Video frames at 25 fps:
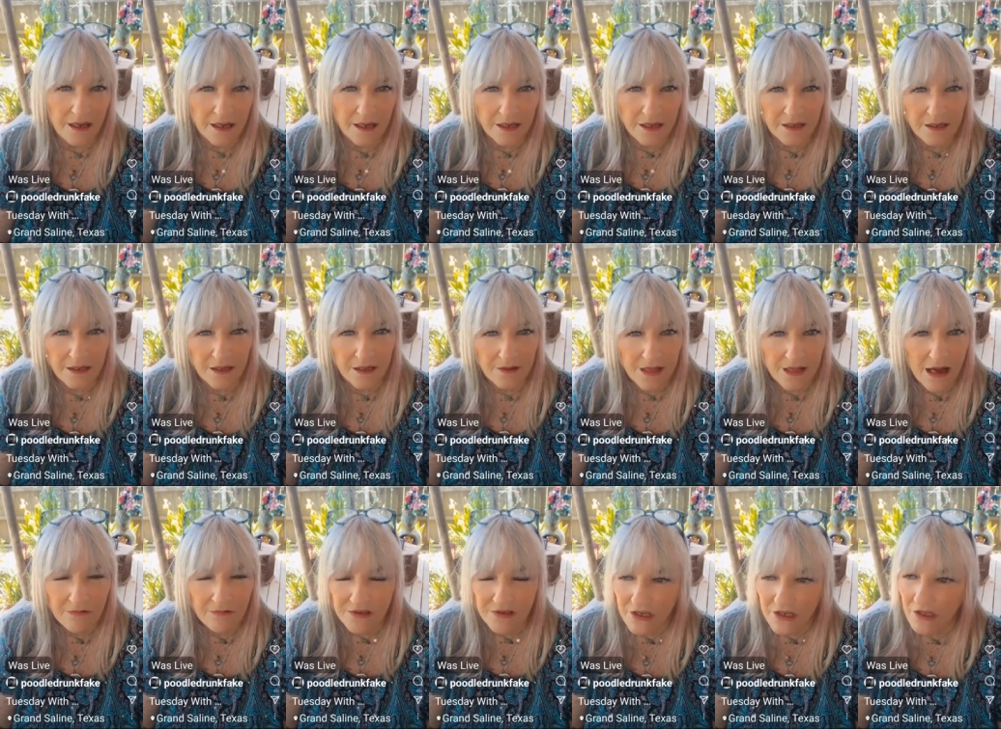And
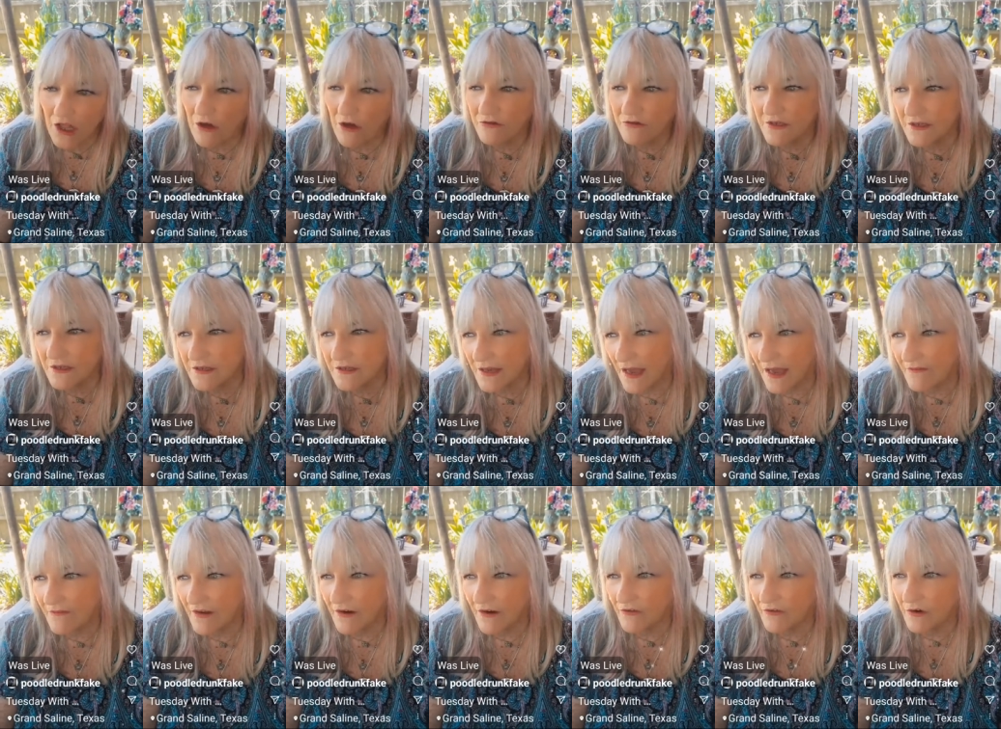that was the closest
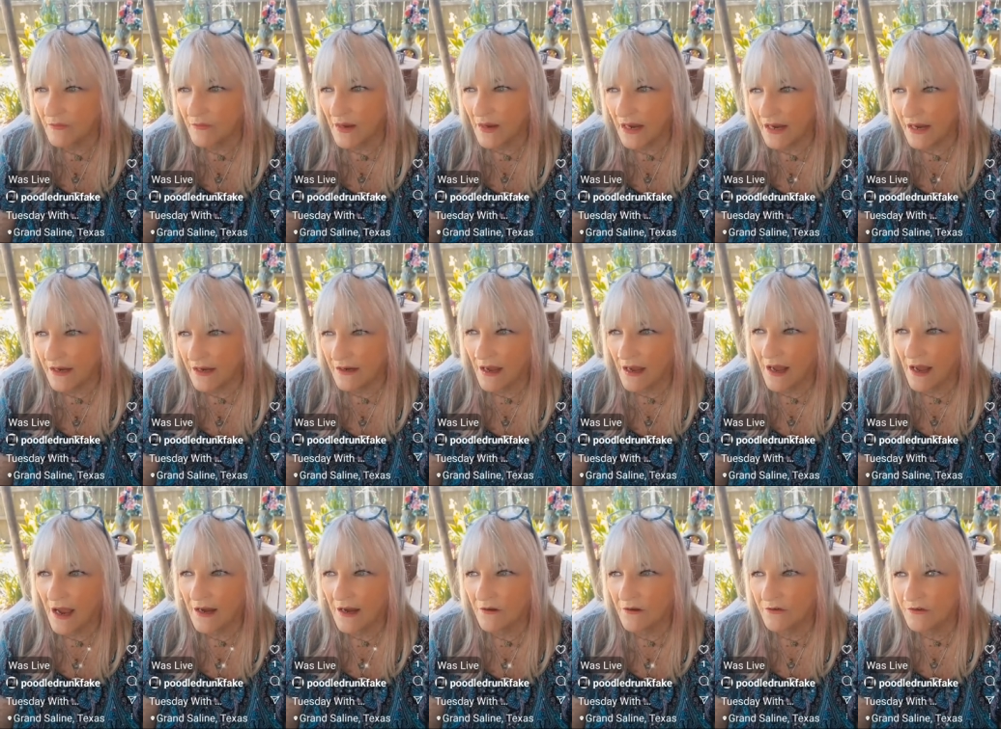I've ever been.
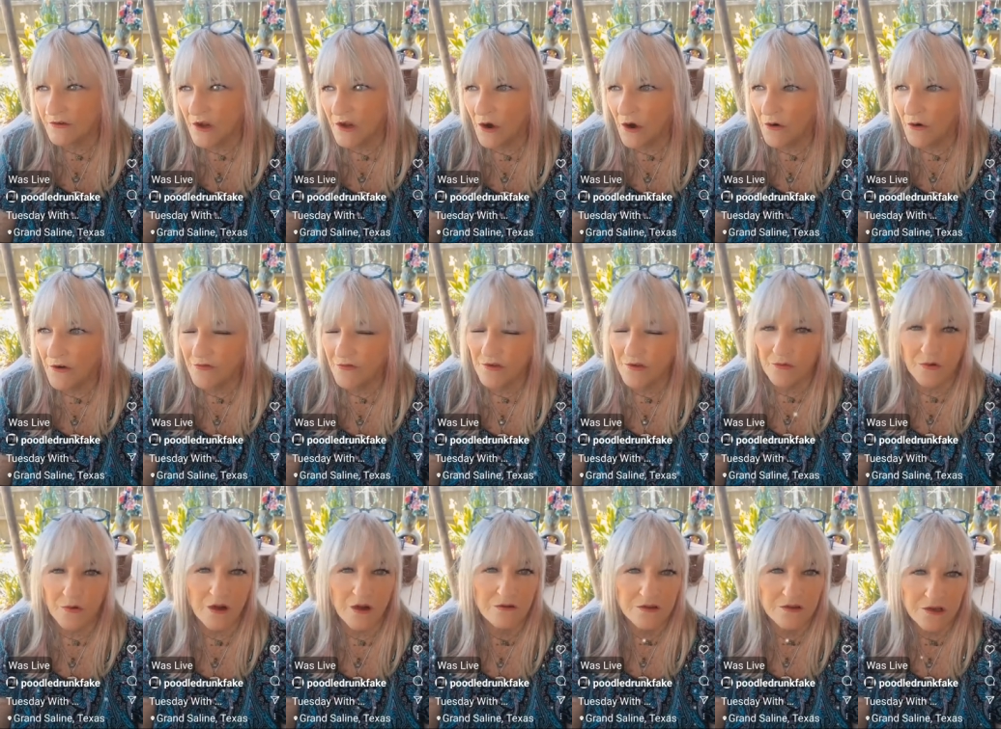I don't know if the
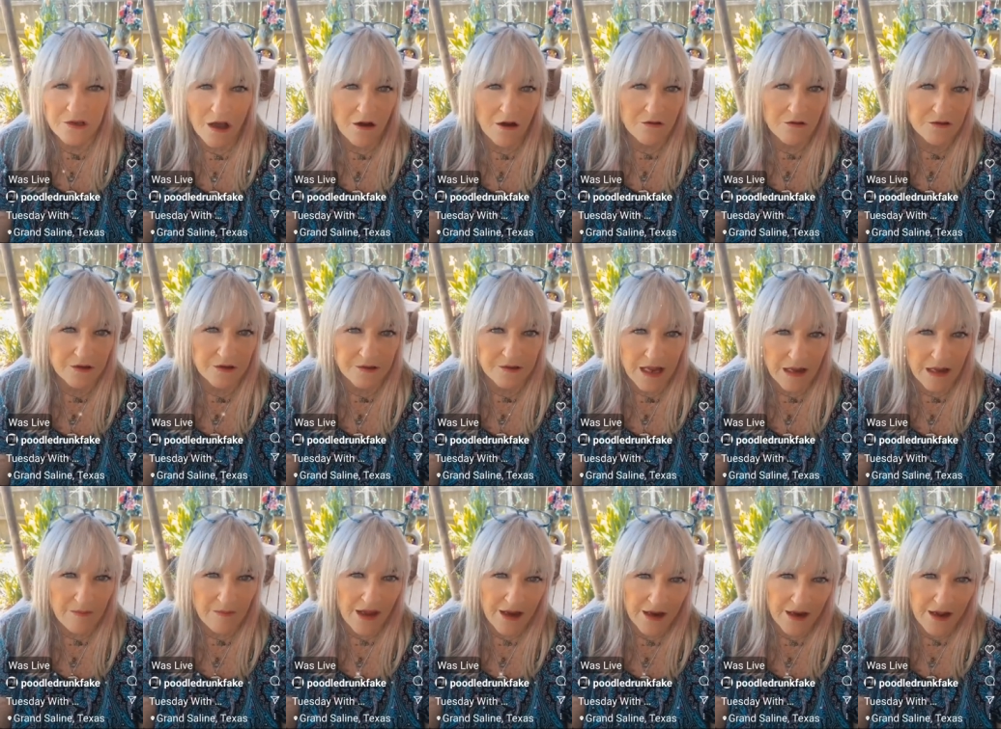Russos and
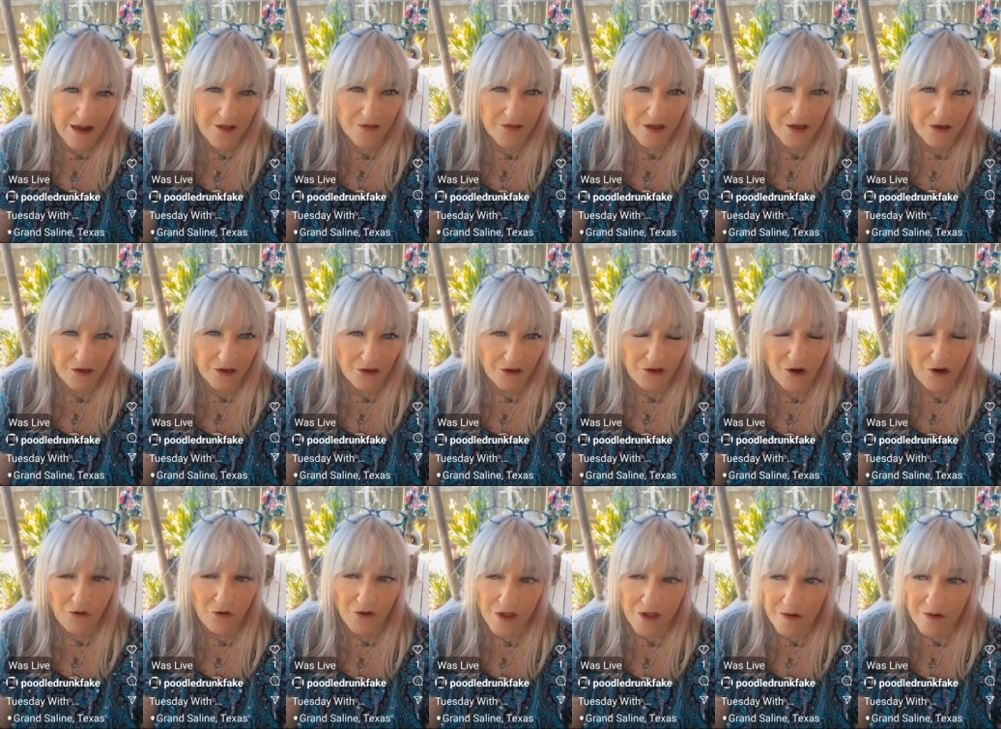them had anything to
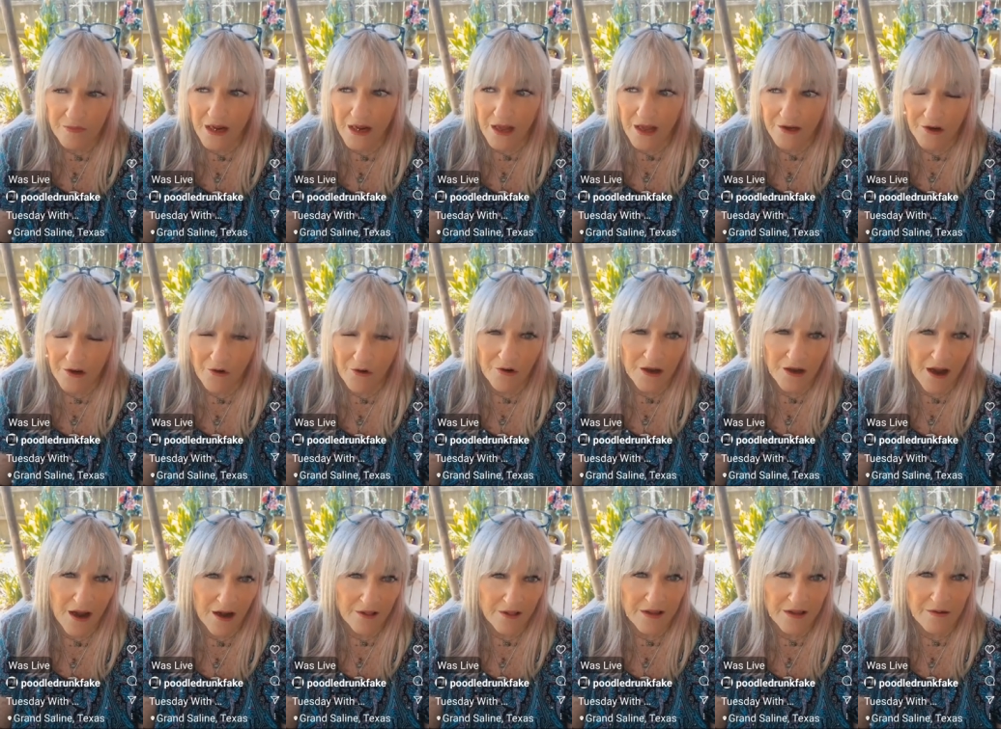do with it, but I know a
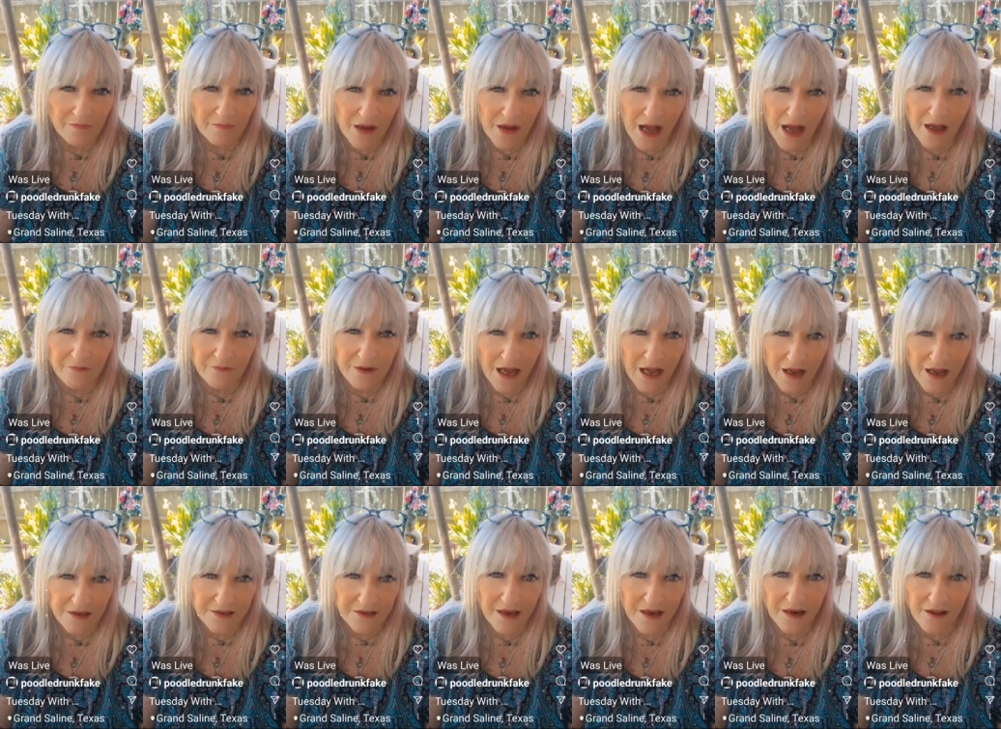lot of them mob
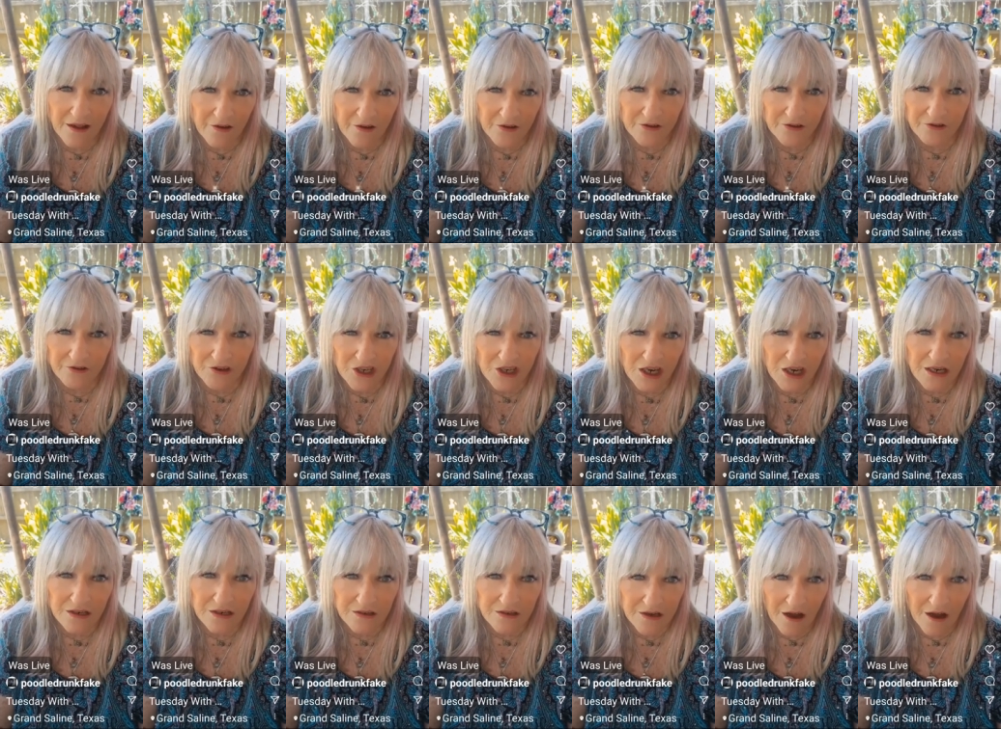guys had other
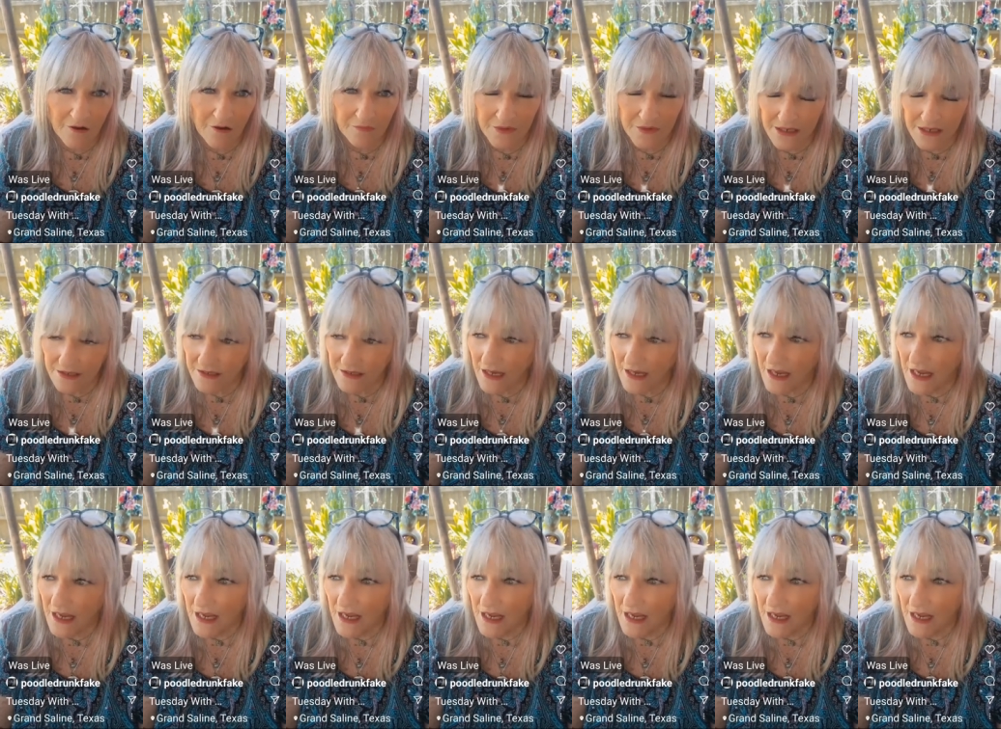cheese companies.